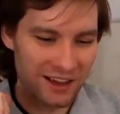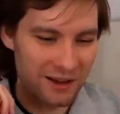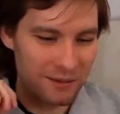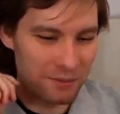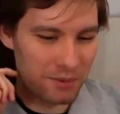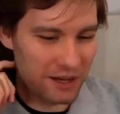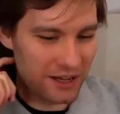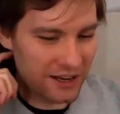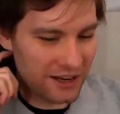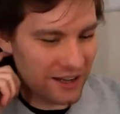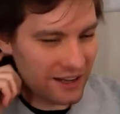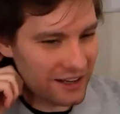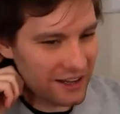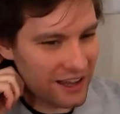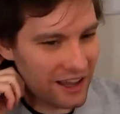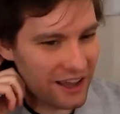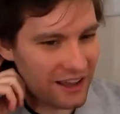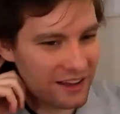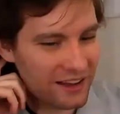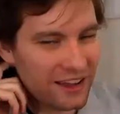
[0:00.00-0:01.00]
But
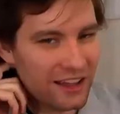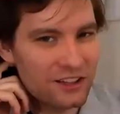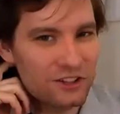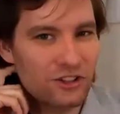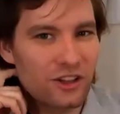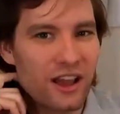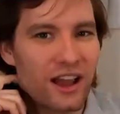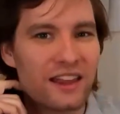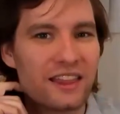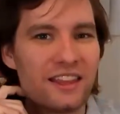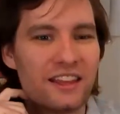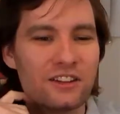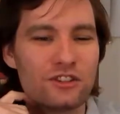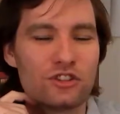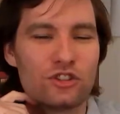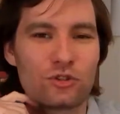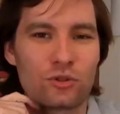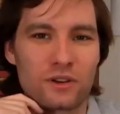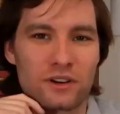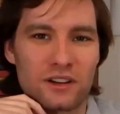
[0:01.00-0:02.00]
yeah, I think
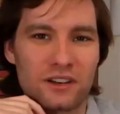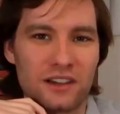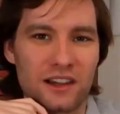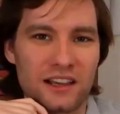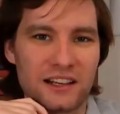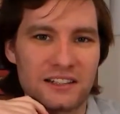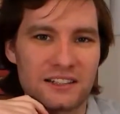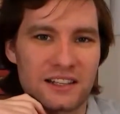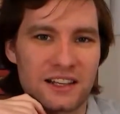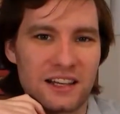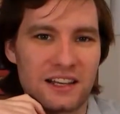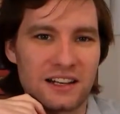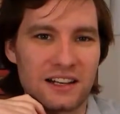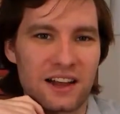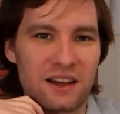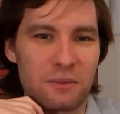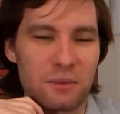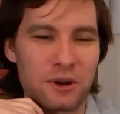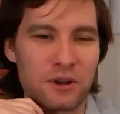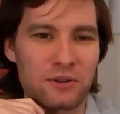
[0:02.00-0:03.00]
Jordan likes King
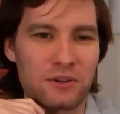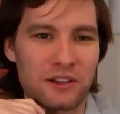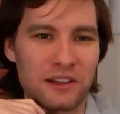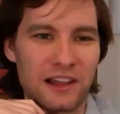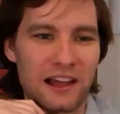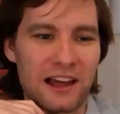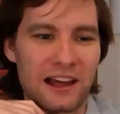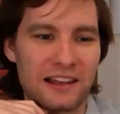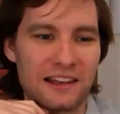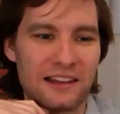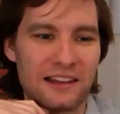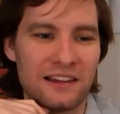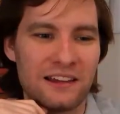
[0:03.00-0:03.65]
Domino a lot.